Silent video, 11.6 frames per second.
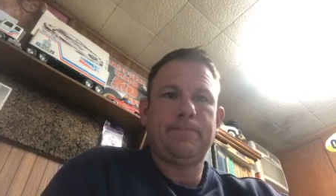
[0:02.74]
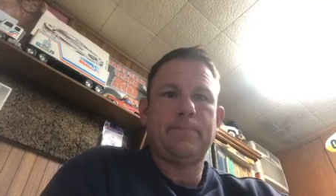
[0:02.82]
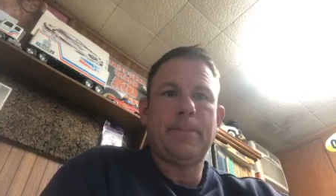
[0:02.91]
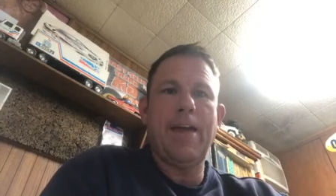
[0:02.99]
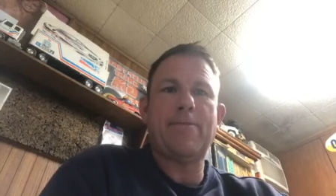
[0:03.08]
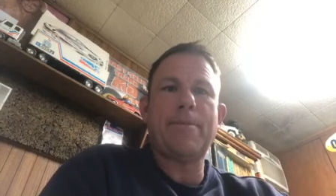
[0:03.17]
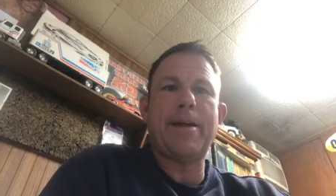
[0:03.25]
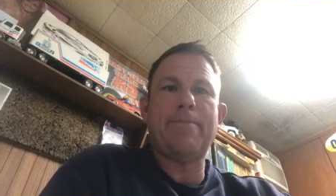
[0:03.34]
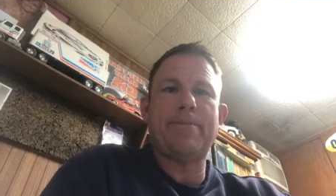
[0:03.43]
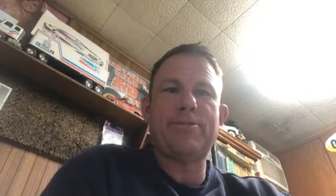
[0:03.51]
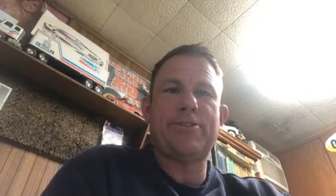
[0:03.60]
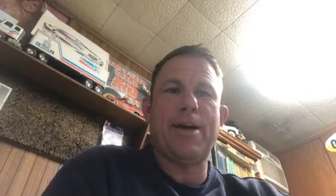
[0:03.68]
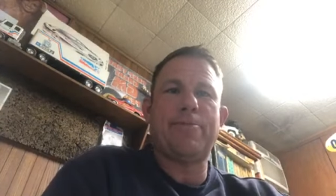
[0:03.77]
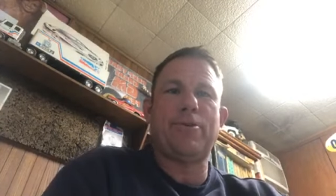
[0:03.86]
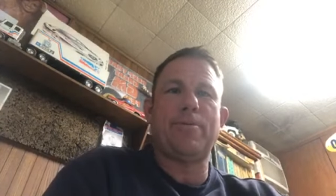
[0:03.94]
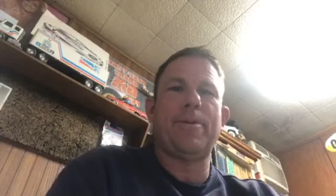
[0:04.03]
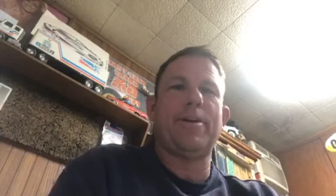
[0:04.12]
Hey everybody, it's Chad with
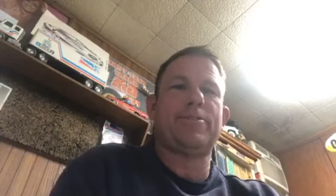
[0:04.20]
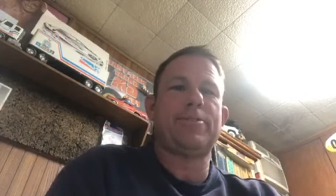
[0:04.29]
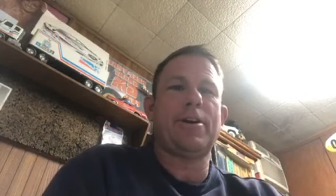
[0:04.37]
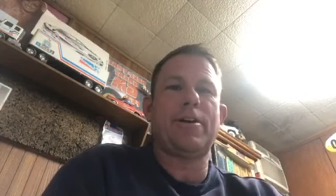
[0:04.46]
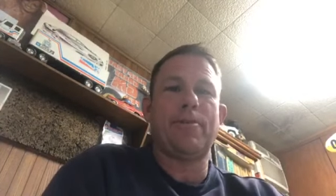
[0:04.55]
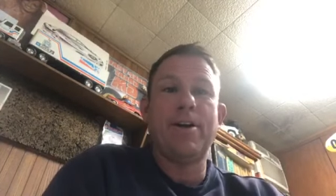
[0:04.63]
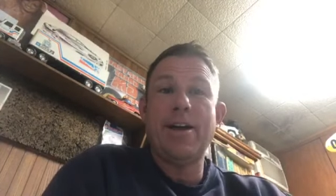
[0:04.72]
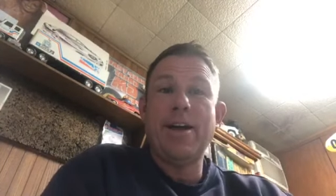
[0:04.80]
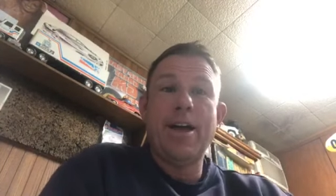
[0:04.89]
Nobody Else's Auto.